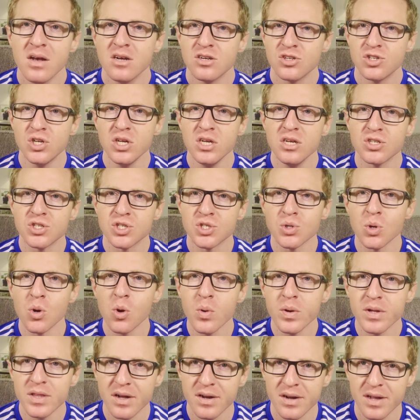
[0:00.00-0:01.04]
She is
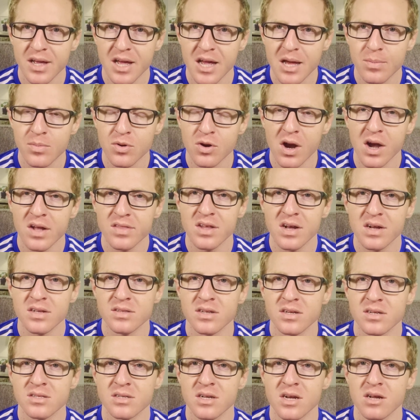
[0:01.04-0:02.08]
throwing that hammer at that
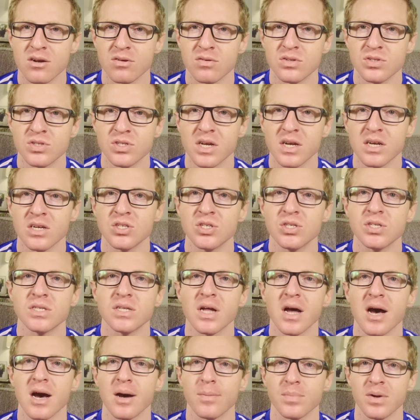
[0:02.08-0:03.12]
dictator and saying,
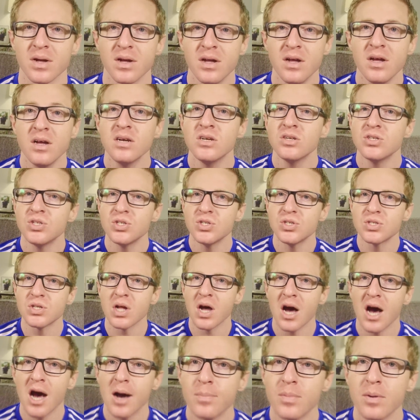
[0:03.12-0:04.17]
stop.
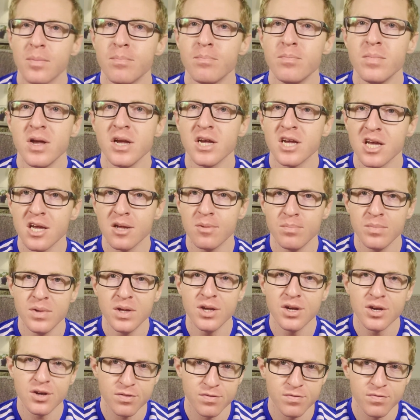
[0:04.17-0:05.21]
Stop making
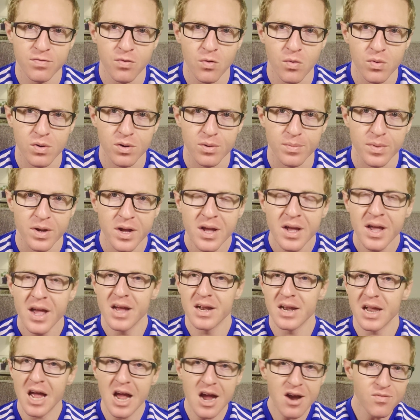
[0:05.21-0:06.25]
me conform.
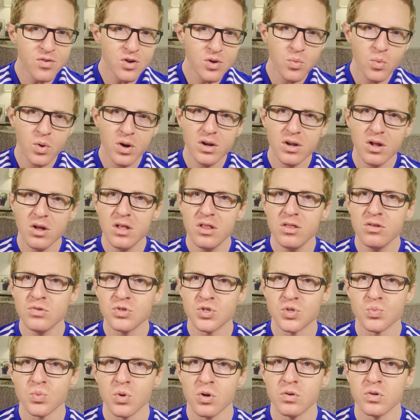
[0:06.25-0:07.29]
And everyone in
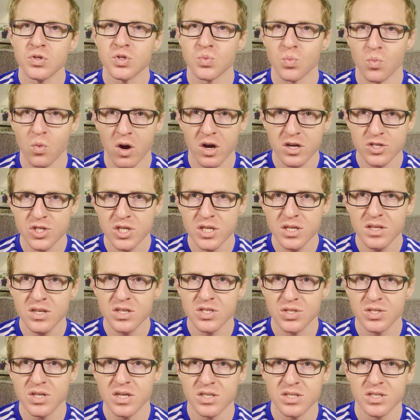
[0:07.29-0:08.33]
those rows watching
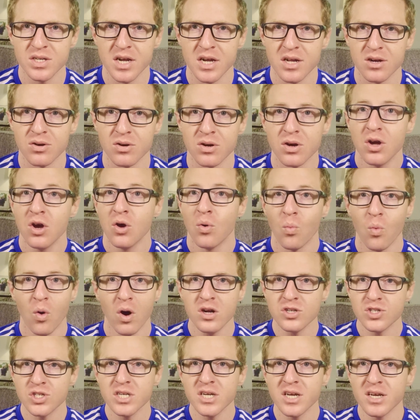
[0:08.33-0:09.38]
this dictator,
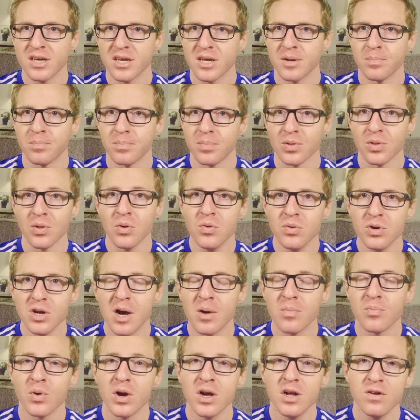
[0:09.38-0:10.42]
watching it get blown
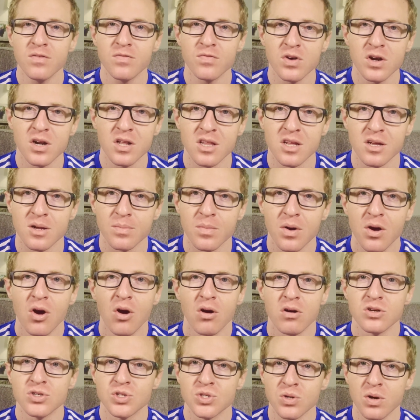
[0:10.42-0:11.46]
up right in front of them,
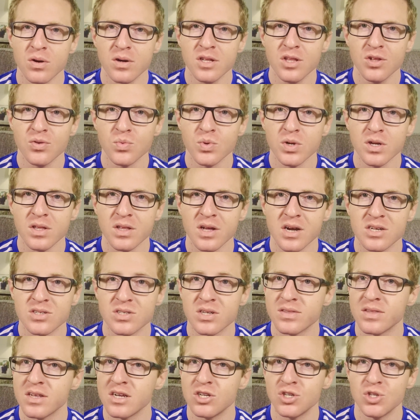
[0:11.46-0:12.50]
are starting to realize
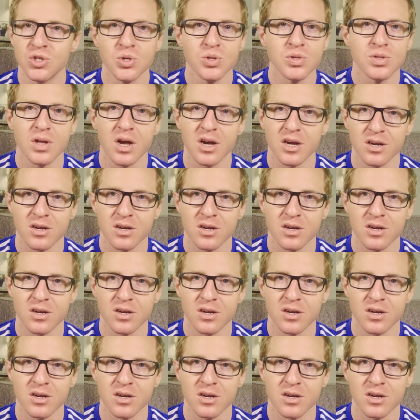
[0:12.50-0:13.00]
that they should not